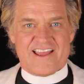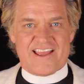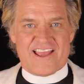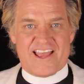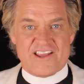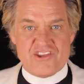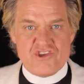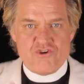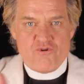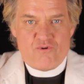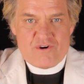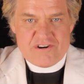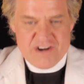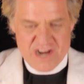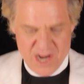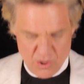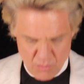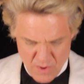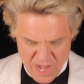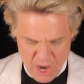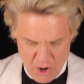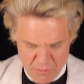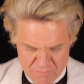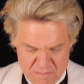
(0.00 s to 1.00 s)
And you and I,
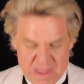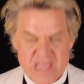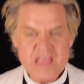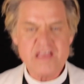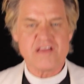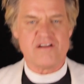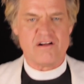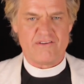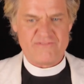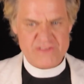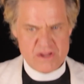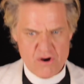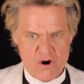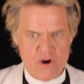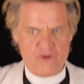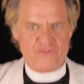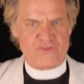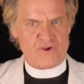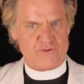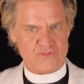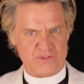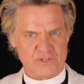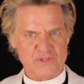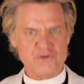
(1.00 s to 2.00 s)
we are made of the earth,
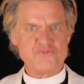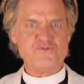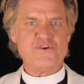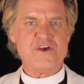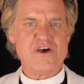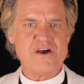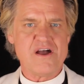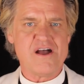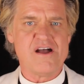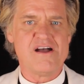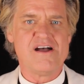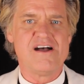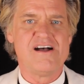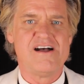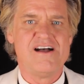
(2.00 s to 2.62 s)
hallelujah.